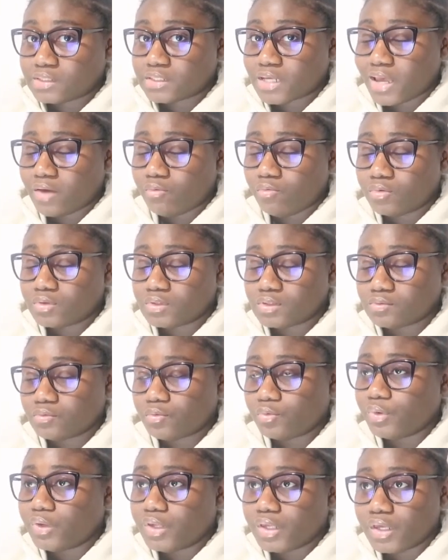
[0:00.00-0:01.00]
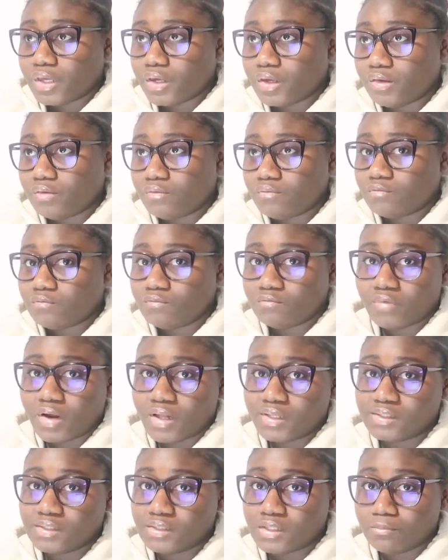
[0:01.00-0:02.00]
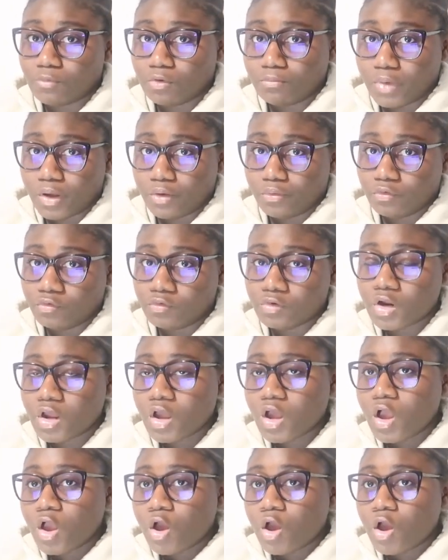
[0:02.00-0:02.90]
I was okay writing them on my own,